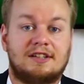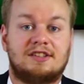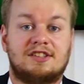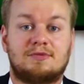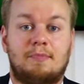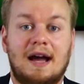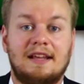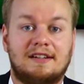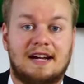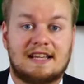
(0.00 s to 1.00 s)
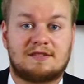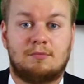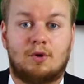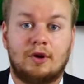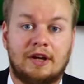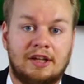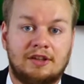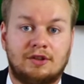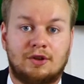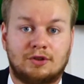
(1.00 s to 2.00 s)
The spider has more
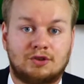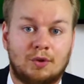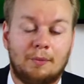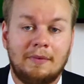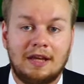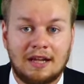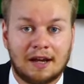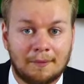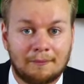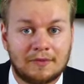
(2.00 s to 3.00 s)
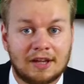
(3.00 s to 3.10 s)
intercultural meaning.